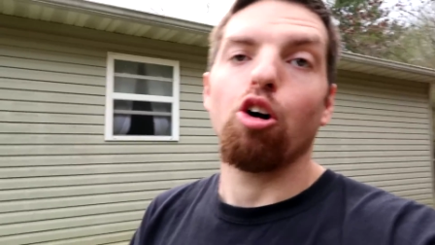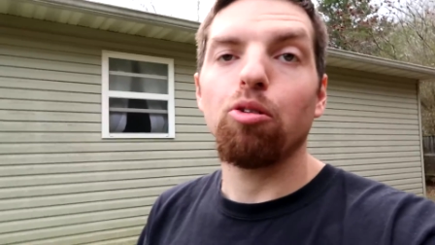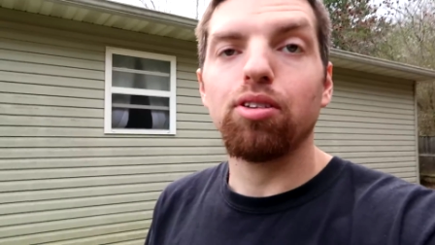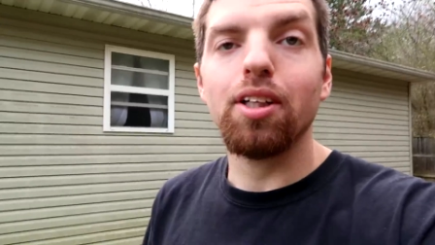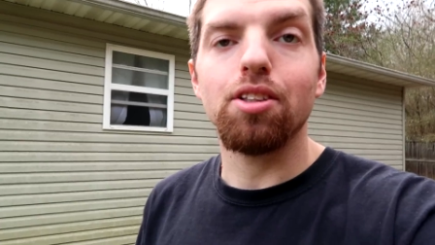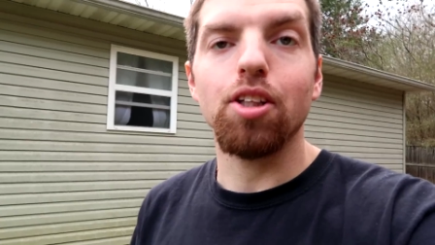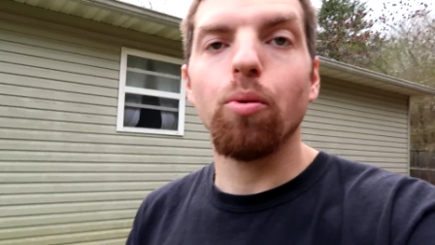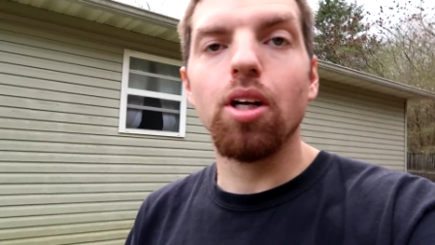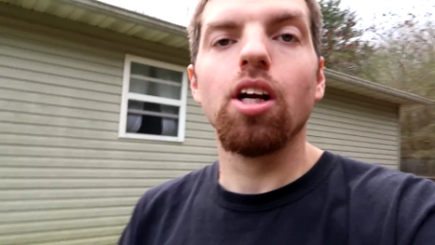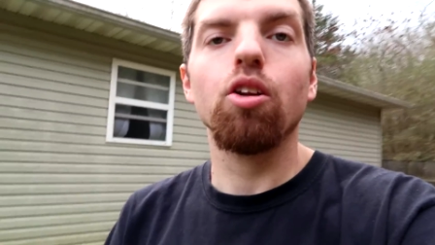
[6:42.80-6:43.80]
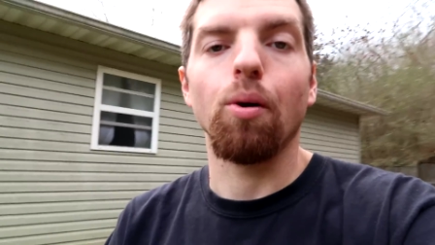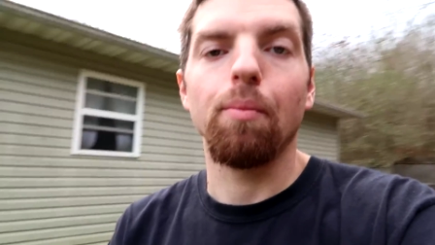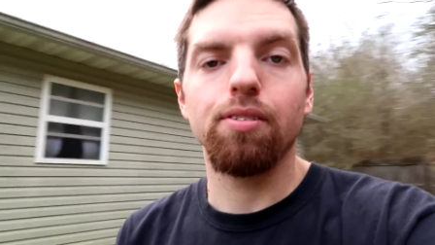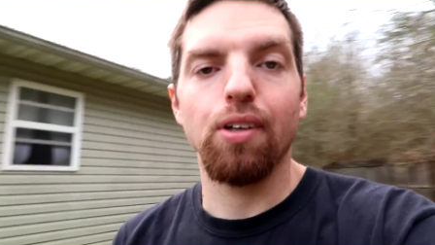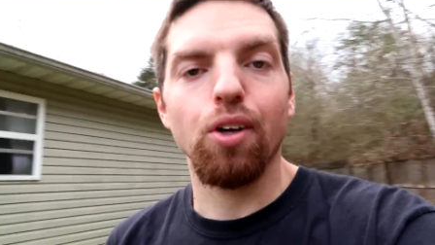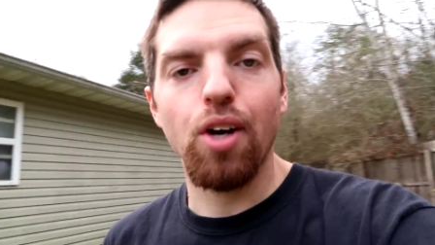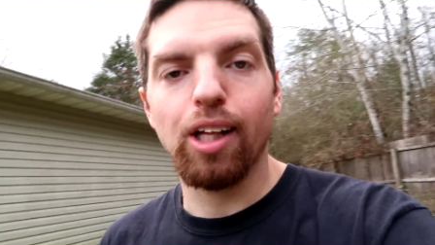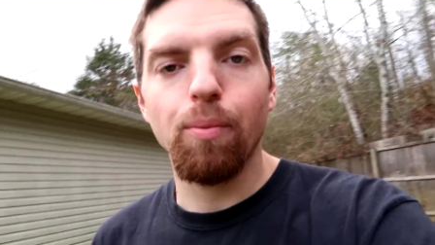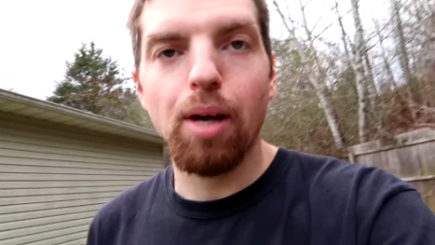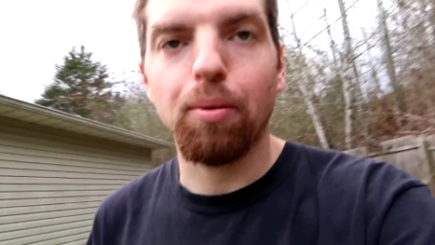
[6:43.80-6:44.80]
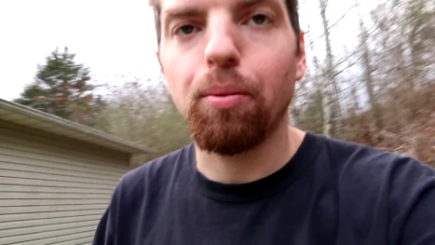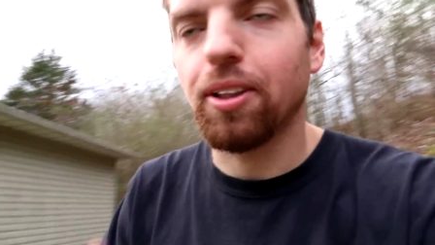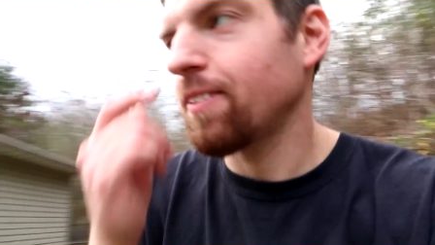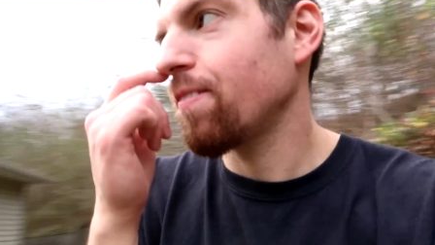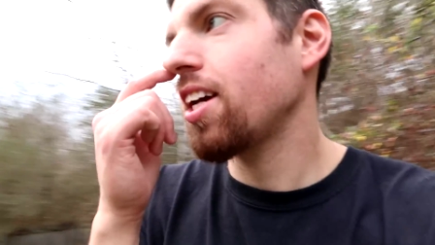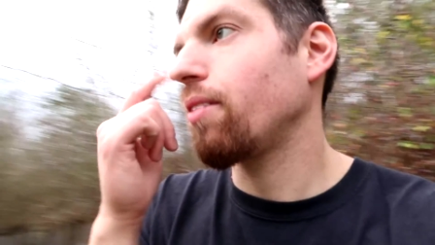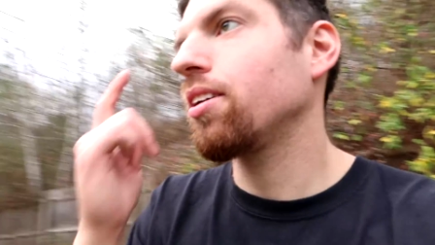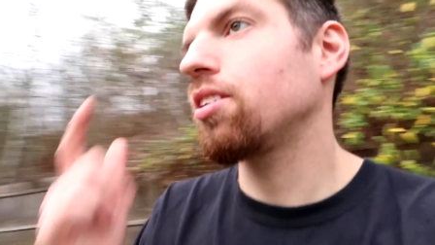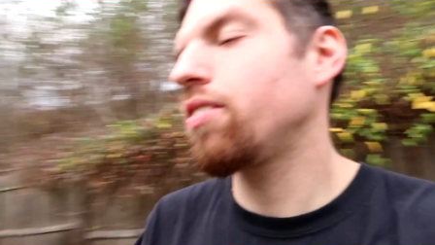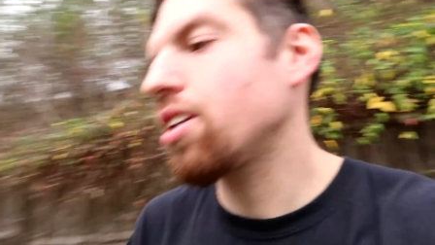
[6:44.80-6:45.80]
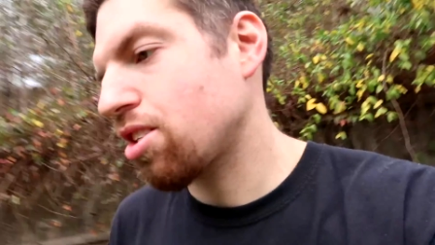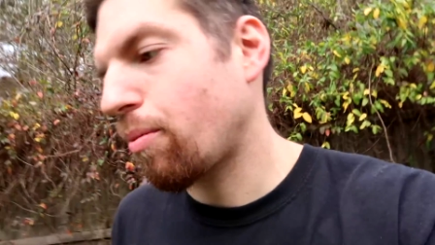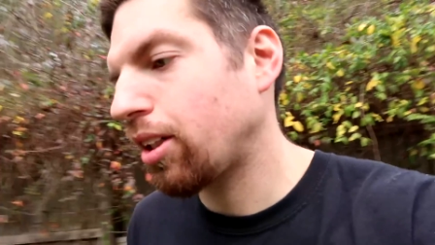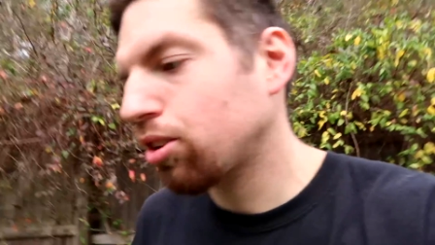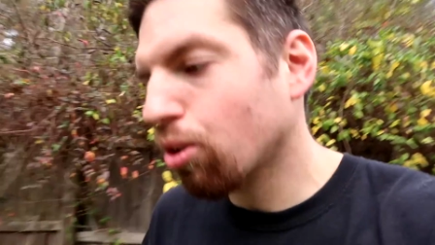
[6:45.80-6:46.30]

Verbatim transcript: hopefully see you in another one before I go to Alabama. But anyways, to finish up my